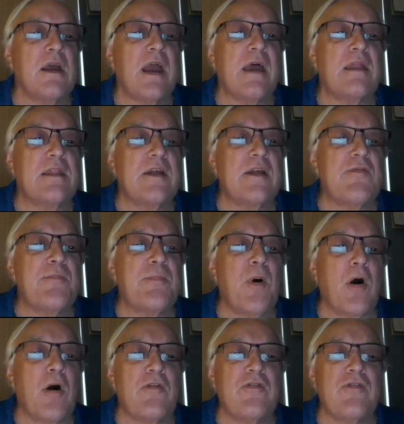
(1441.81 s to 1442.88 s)
And let's
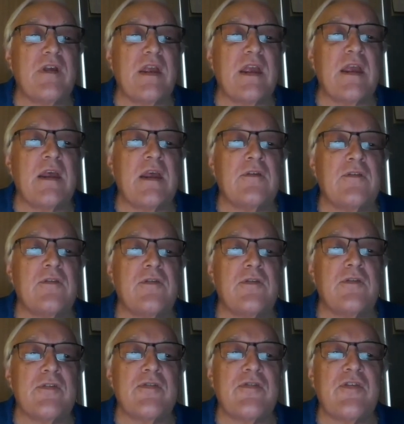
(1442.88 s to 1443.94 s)
parse into
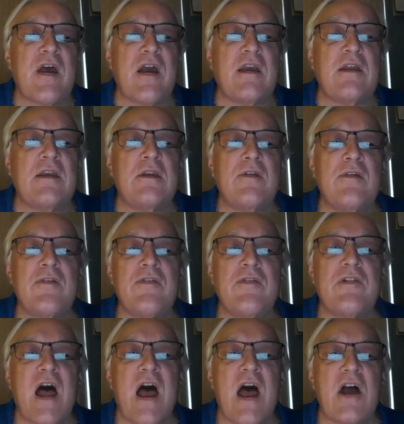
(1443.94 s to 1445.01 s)
the second
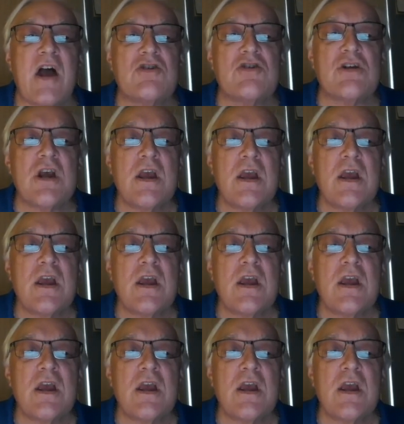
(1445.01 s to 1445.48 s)
slash,